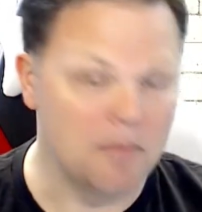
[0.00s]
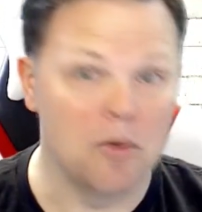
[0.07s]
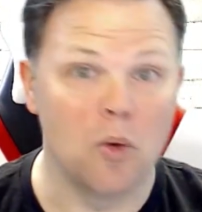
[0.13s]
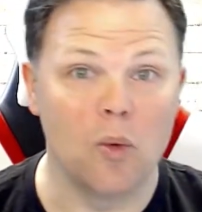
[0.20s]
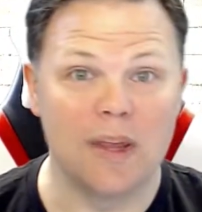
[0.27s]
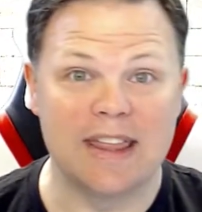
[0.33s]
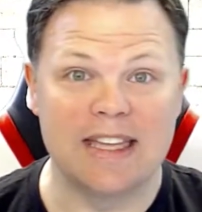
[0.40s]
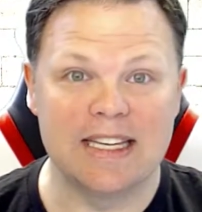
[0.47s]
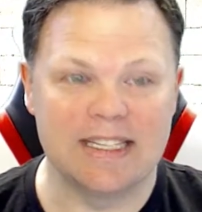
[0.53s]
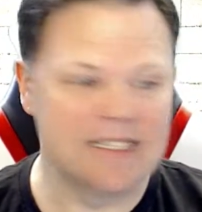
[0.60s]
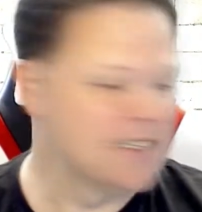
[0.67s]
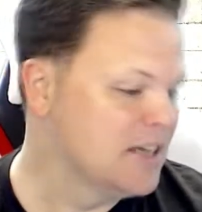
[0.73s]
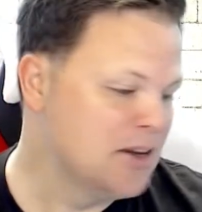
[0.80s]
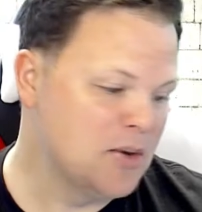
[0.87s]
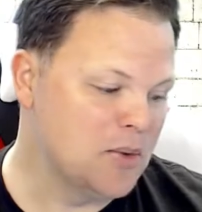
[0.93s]
with
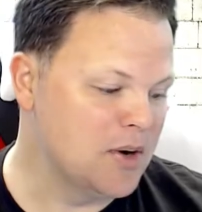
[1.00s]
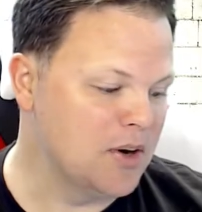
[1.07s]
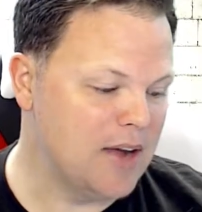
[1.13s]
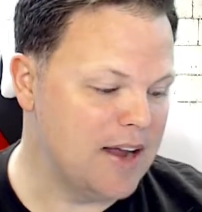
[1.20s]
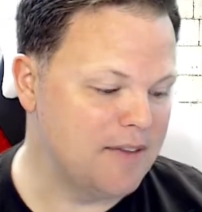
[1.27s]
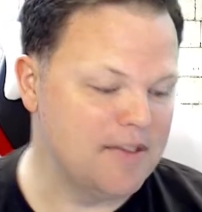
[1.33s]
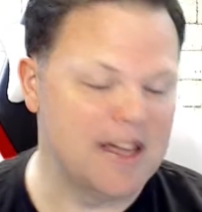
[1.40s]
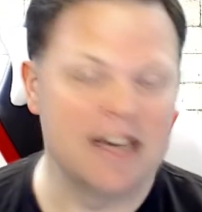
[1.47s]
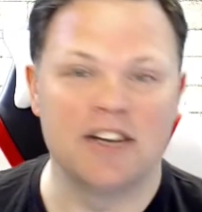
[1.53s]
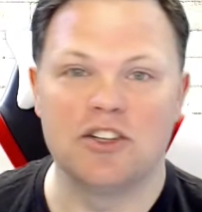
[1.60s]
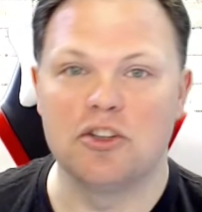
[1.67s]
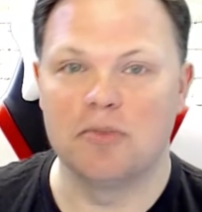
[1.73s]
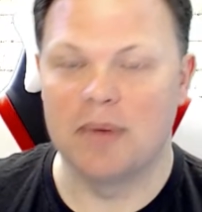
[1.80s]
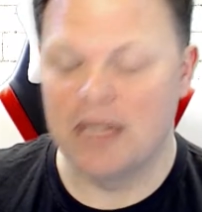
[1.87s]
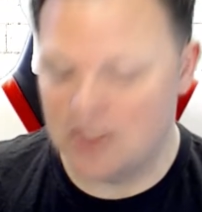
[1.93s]
this, we don't have that
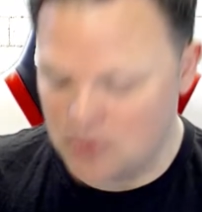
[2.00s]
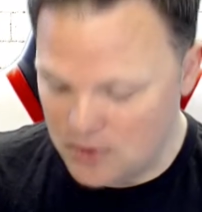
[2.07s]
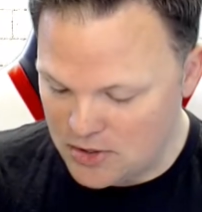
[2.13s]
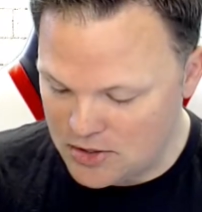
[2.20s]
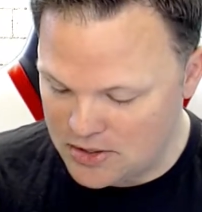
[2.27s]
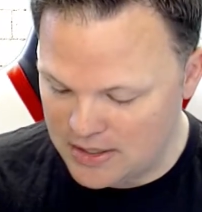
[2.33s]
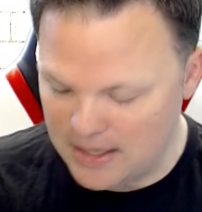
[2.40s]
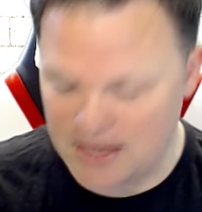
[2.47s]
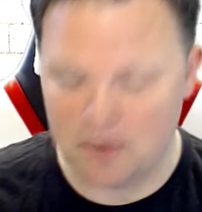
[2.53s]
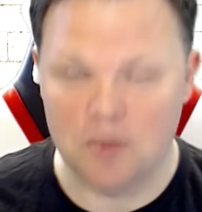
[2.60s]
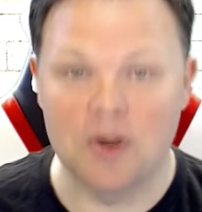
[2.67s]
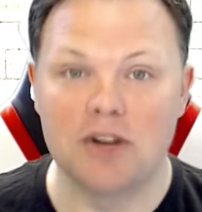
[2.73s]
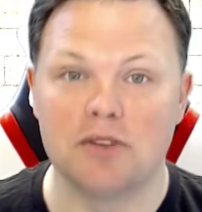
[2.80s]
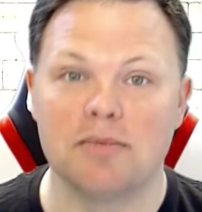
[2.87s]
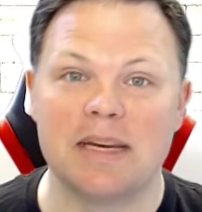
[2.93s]
issue, because we're using like
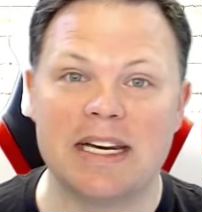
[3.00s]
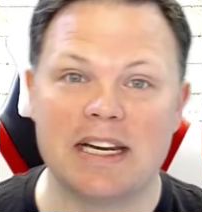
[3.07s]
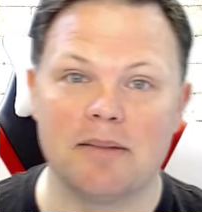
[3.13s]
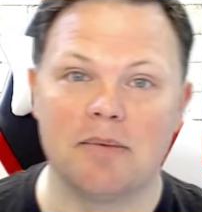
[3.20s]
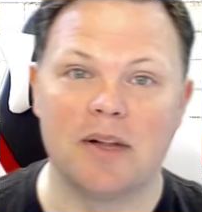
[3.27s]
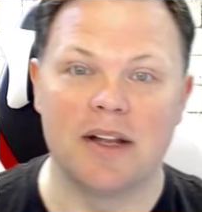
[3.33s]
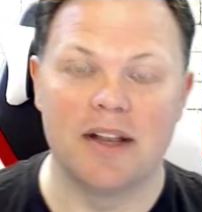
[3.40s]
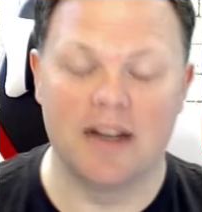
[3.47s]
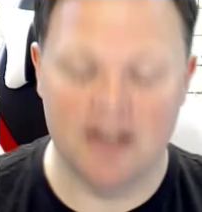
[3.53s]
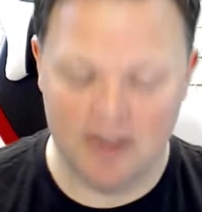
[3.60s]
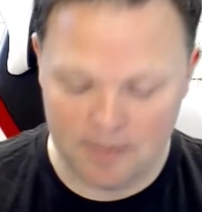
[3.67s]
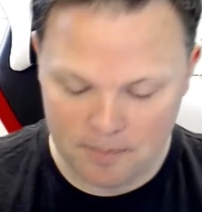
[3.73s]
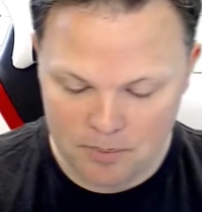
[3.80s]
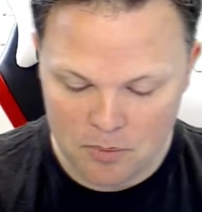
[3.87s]
Windows Media Player